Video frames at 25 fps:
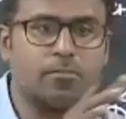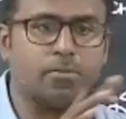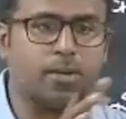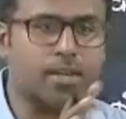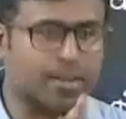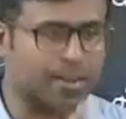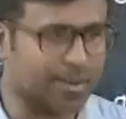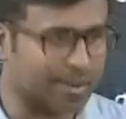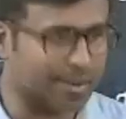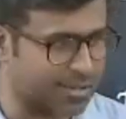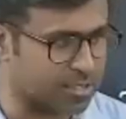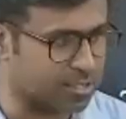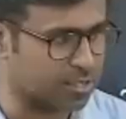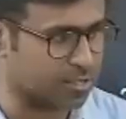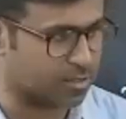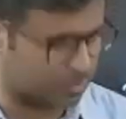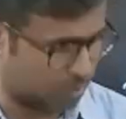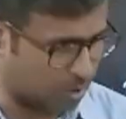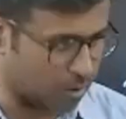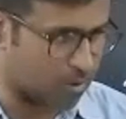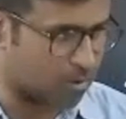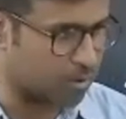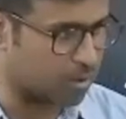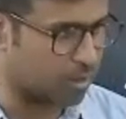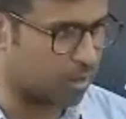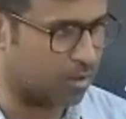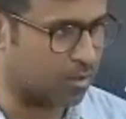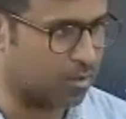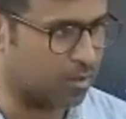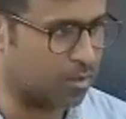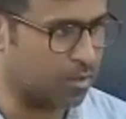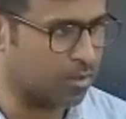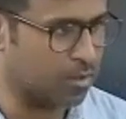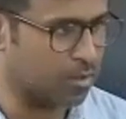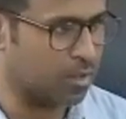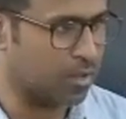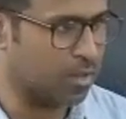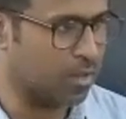by religion.
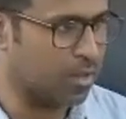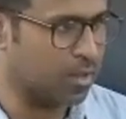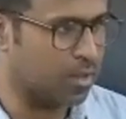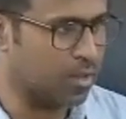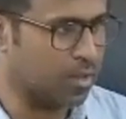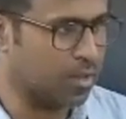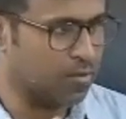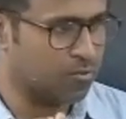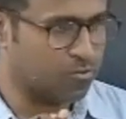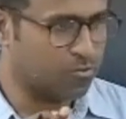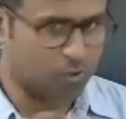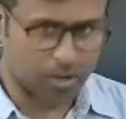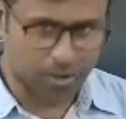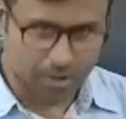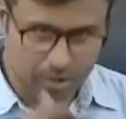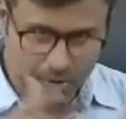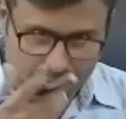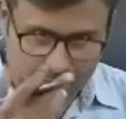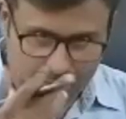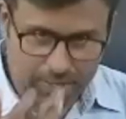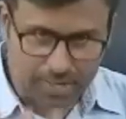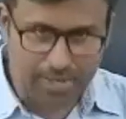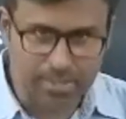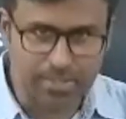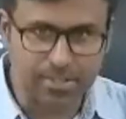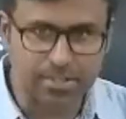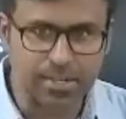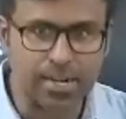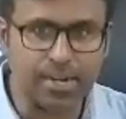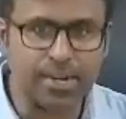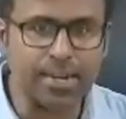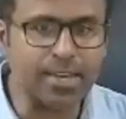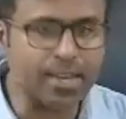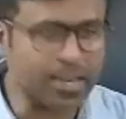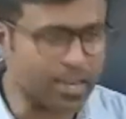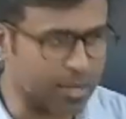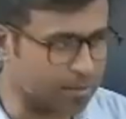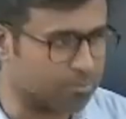For your
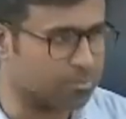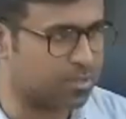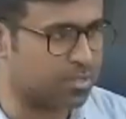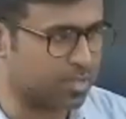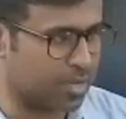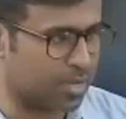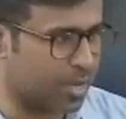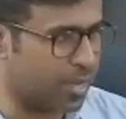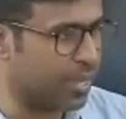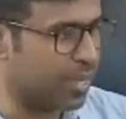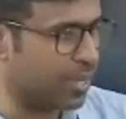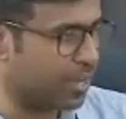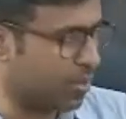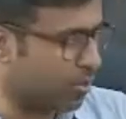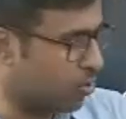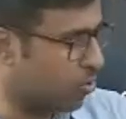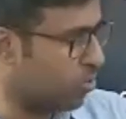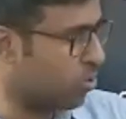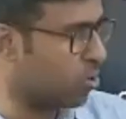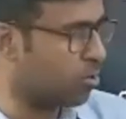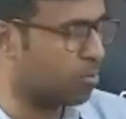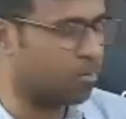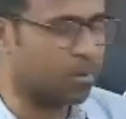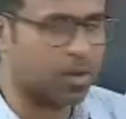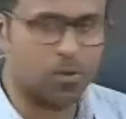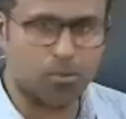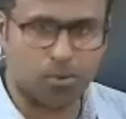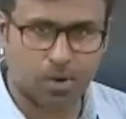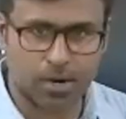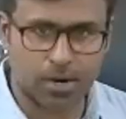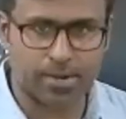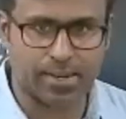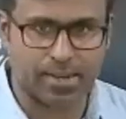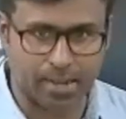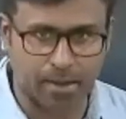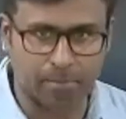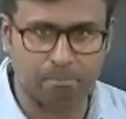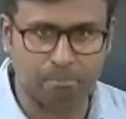understanding, I am saying Europe,
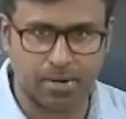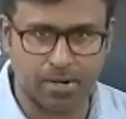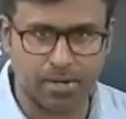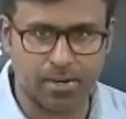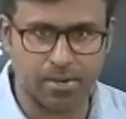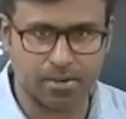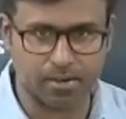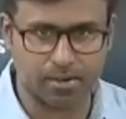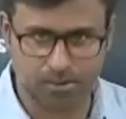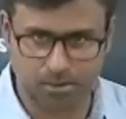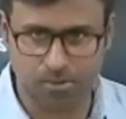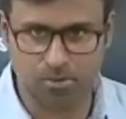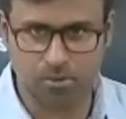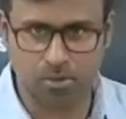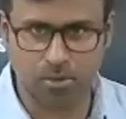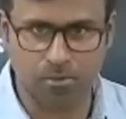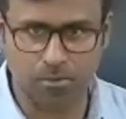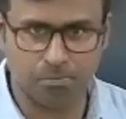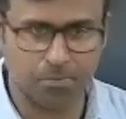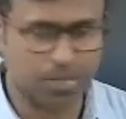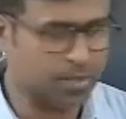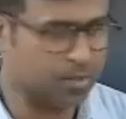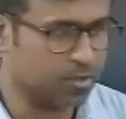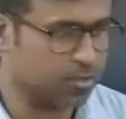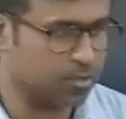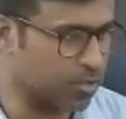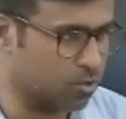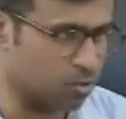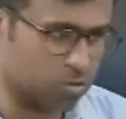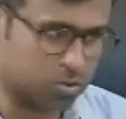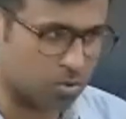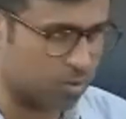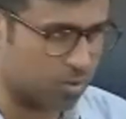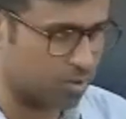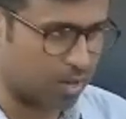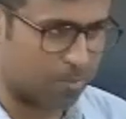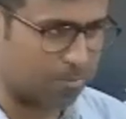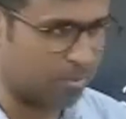what happened in, you know, see, you
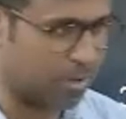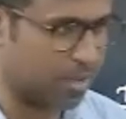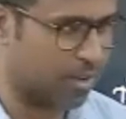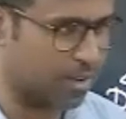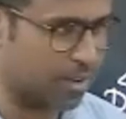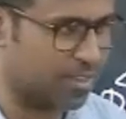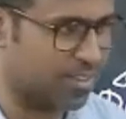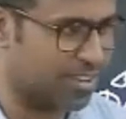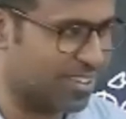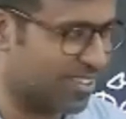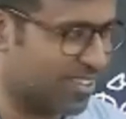shouldn't abdi eldi